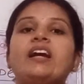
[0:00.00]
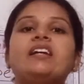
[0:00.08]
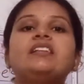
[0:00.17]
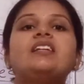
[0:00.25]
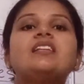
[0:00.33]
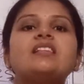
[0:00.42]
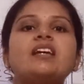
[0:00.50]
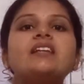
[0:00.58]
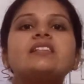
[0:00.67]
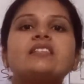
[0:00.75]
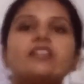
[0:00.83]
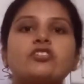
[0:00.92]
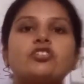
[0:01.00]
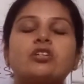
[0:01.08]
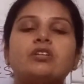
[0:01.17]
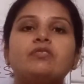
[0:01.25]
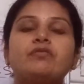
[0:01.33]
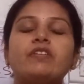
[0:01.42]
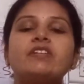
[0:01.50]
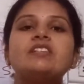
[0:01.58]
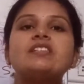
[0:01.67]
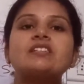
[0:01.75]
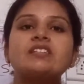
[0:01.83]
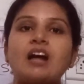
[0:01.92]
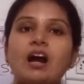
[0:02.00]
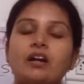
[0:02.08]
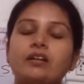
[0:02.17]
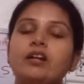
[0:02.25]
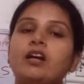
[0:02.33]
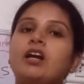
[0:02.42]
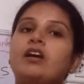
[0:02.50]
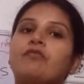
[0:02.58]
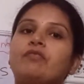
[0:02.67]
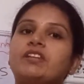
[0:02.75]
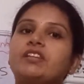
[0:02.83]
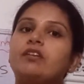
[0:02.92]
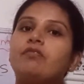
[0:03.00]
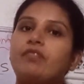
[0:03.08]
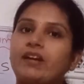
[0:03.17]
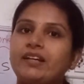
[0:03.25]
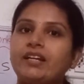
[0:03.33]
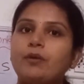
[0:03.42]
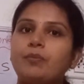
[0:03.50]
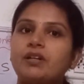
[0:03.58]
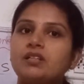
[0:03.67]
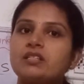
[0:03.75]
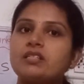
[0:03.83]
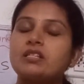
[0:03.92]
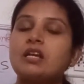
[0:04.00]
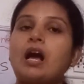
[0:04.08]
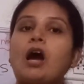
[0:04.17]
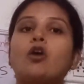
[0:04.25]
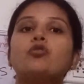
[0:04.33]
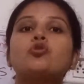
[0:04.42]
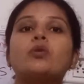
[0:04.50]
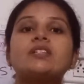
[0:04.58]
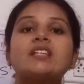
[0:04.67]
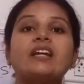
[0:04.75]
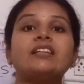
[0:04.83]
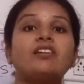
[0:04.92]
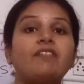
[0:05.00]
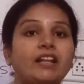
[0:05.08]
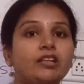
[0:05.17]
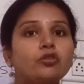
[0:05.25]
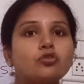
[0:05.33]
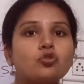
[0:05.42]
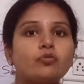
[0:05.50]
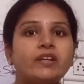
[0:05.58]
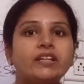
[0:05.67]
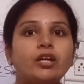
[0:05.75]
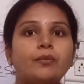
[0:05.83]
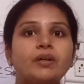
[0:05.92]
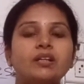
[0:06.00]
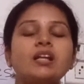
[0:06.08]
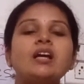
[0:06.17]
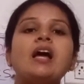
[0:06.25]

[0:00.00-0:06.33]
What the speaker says: In the next session, we will start with the variables, how to assign the values to variable,